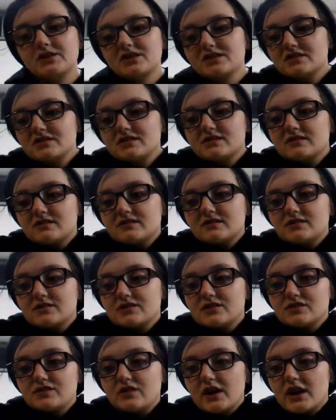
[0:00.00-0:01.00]

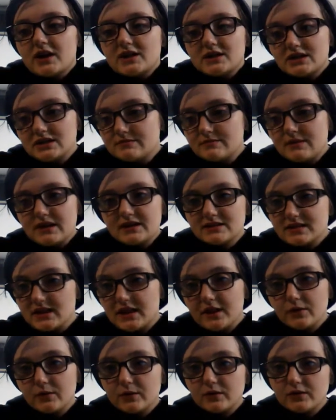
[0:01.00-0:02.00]
She's great. She's my
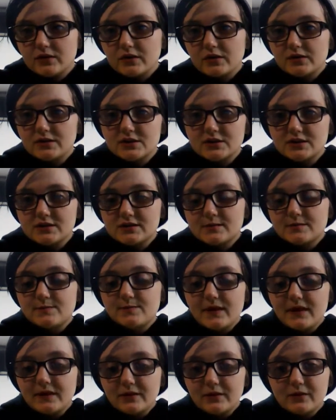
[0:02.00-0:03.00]
entire world.
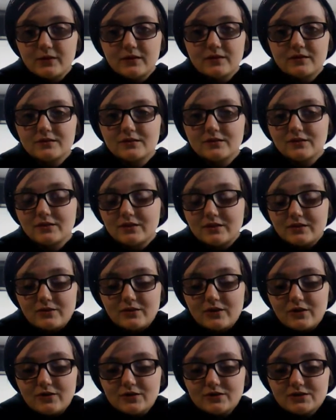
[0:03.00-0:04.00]
She's my
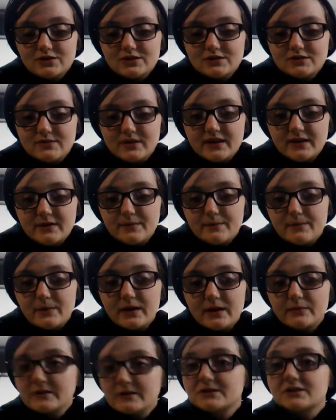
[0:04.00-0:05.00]
little girl. She's my
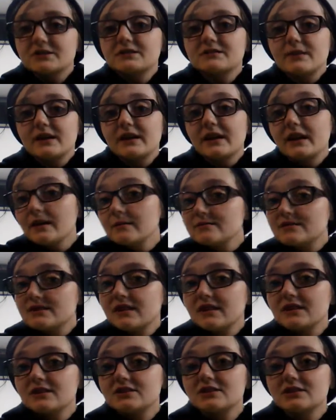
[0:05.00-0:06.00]
baby. She's my
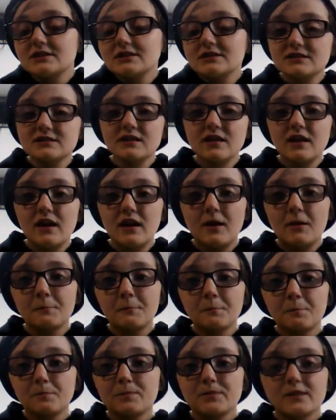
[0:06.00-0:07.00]
namesake. She's
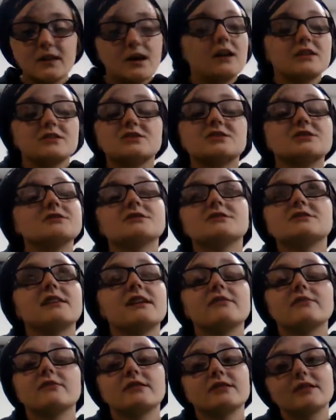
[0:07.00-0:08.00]

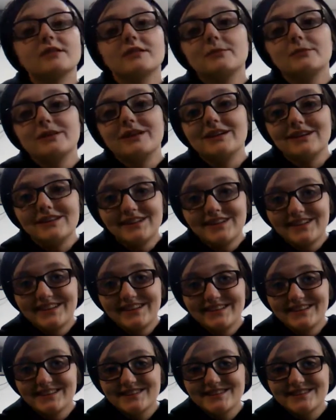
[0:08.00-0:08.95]
just everything to me.